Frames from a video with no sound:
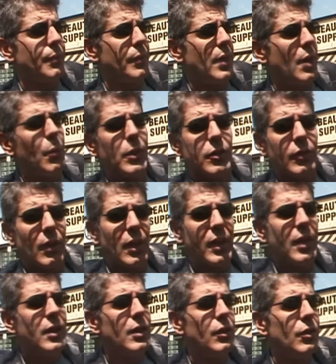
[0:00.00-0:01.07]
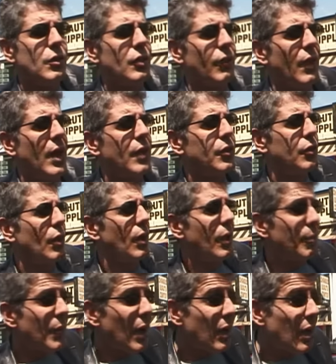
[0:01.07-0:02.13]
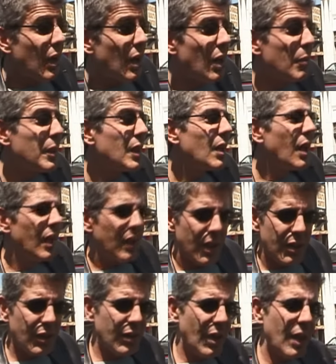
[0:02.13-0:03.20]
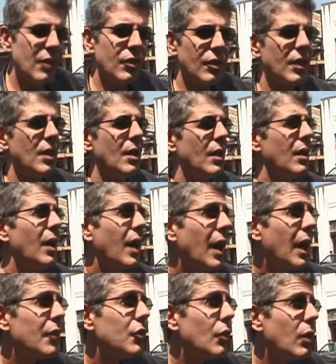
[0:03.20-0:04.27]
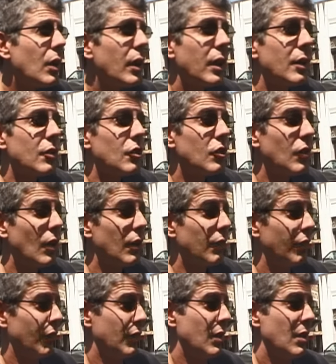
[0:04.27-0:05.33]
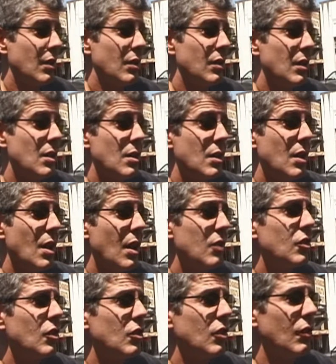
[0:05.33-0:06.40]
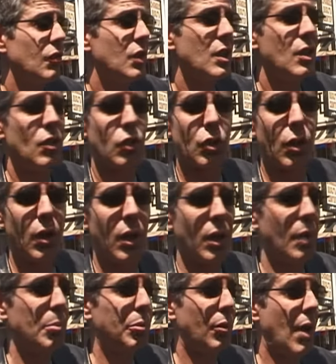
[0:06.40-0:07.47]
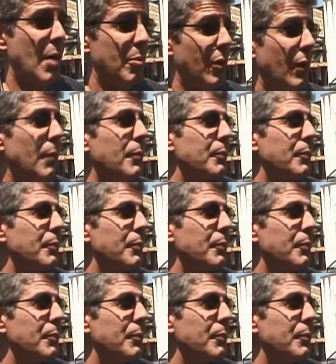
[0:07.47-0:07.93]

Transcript: Now, when stalking the elusive hot dog, I mean, I like to taste the hot dog itself, the, the essence of the dog proper.